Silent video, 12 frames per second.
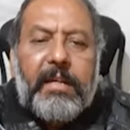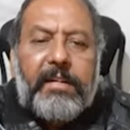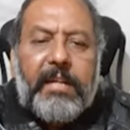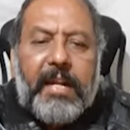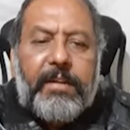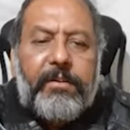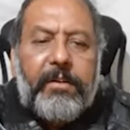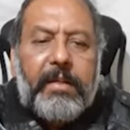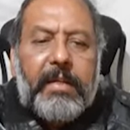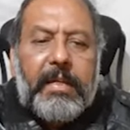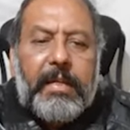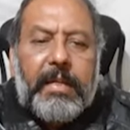red
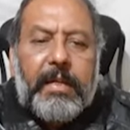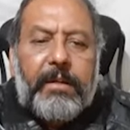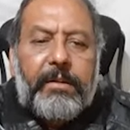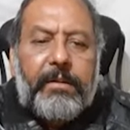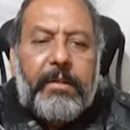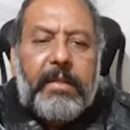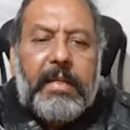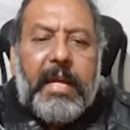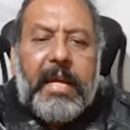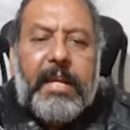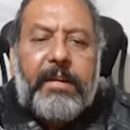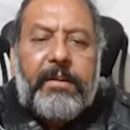here
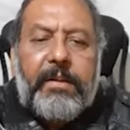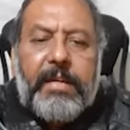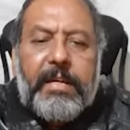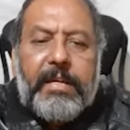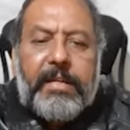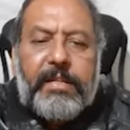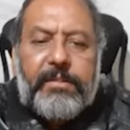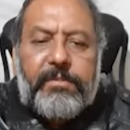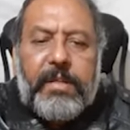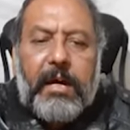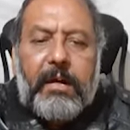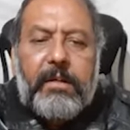and here is
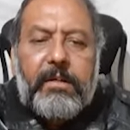the